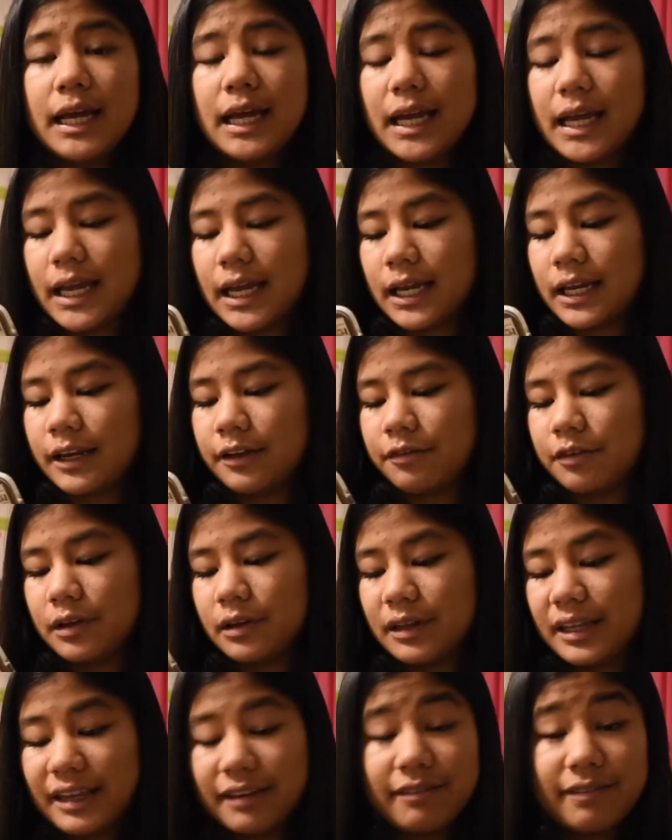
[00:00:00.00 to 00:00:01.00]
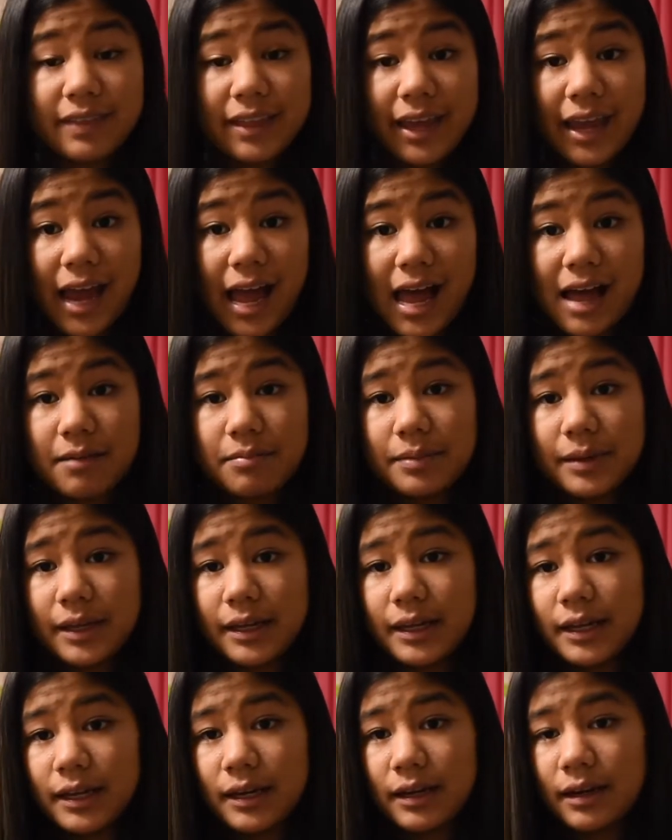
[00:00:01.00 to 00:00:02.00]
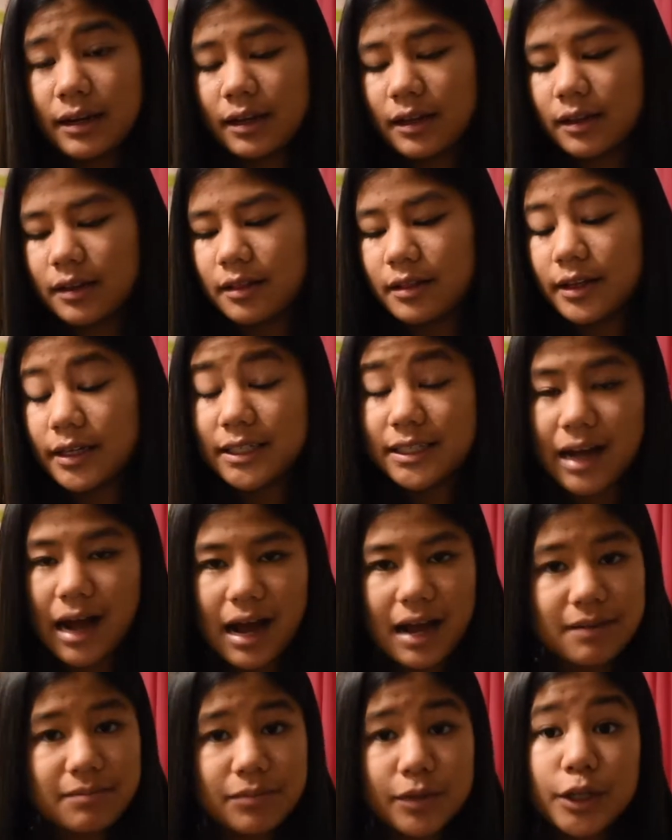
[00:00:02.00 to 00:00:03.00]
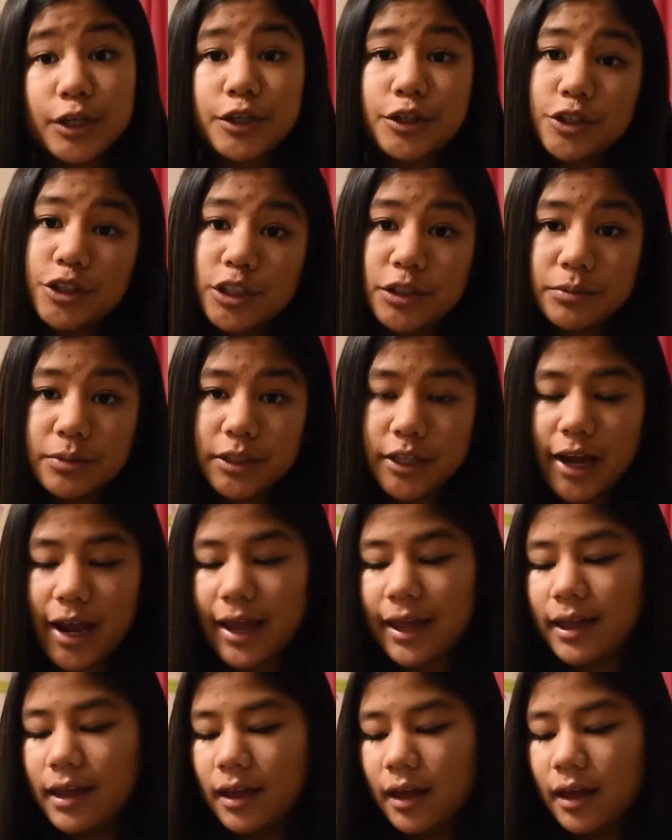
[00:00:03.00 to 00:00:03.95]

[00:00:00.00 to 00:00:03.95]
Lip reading: and if you leave the app in the time, then your tree will die.